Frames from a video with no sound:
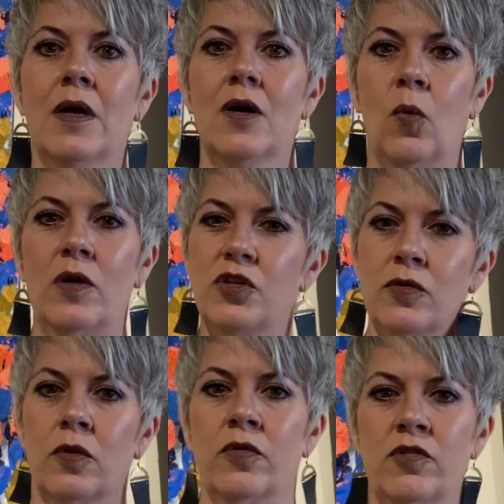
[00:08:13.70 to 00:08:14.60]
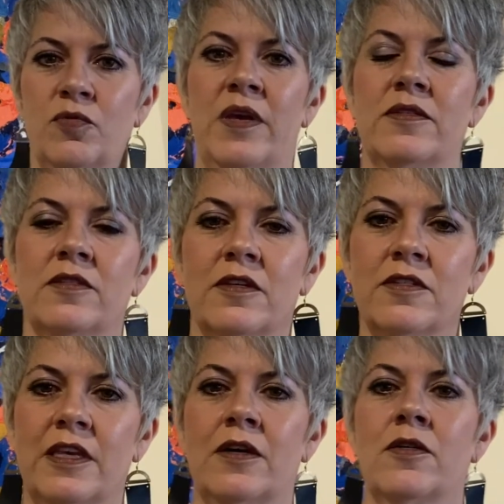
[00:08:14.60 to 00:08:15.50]
once you learn those basic
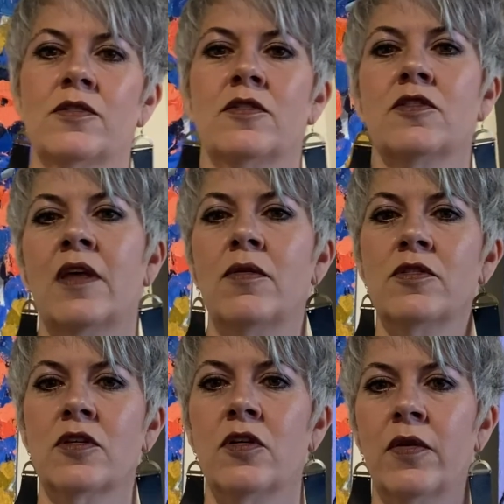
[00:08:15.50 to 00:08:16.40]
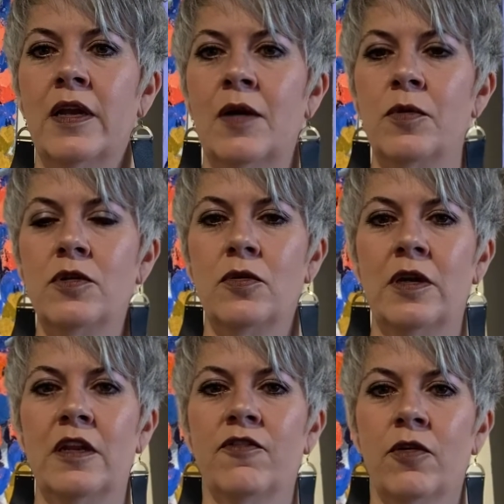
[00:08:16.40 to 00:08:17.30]
skills. And so that was a great
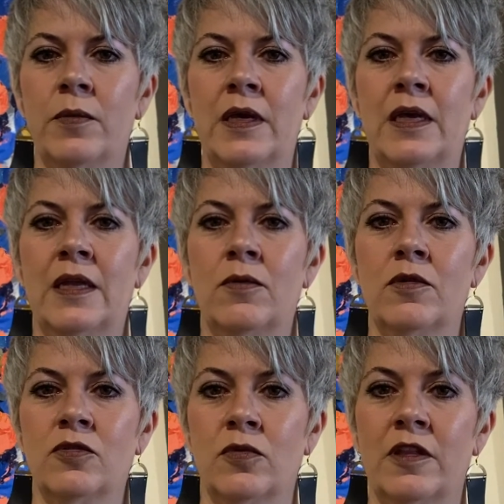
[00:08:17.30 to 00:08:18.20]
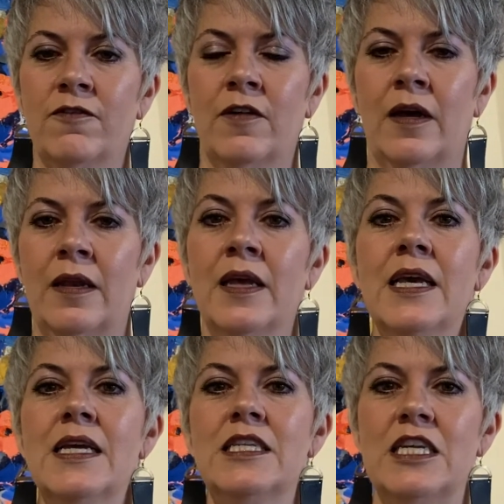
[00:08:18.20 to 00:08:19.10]
opportunity for me, and it was really fun
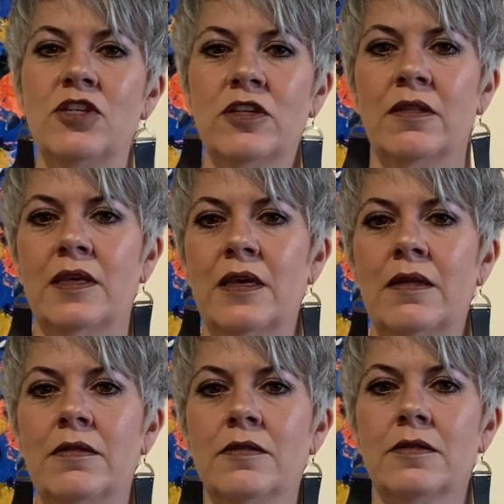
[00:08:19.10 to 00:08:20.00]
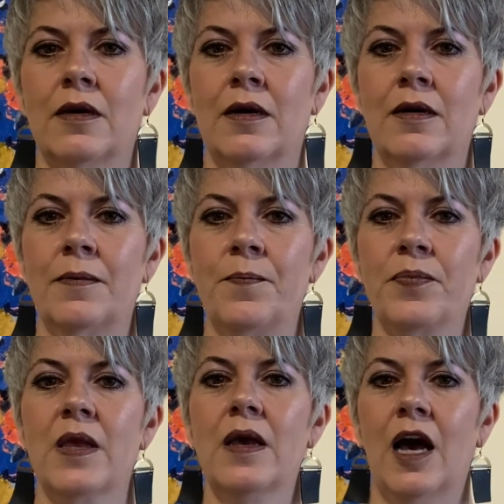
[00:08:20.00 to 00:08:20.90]
teaching the kids
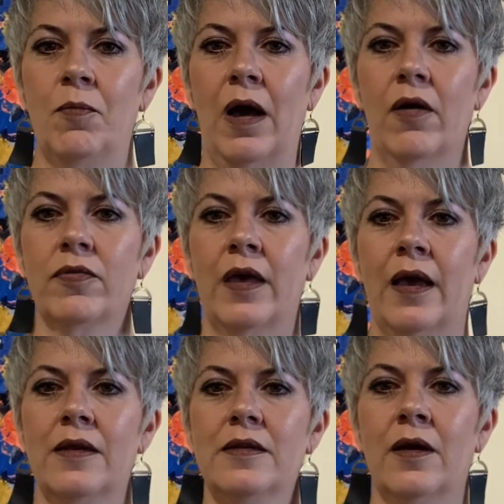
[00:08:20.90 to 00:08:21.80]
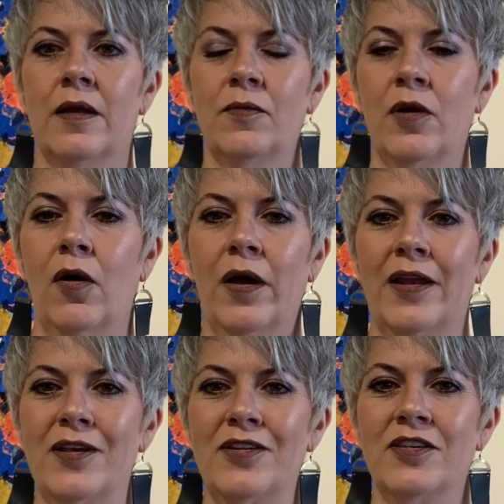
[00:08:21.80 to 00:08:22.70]
about that, and we all had
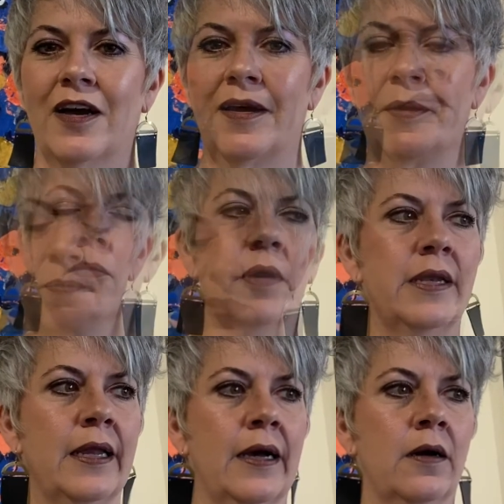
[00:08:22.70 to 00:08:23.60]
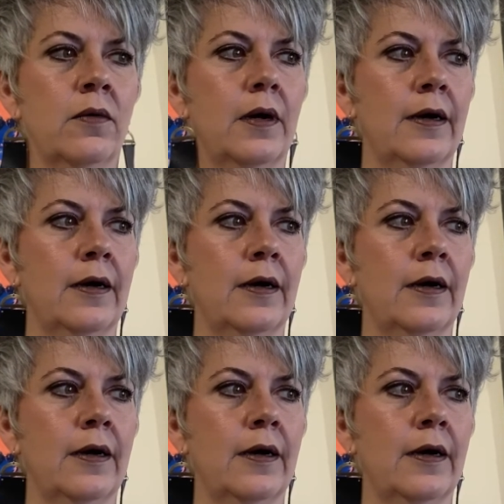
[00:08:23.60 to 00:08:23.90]
a good time. Right now,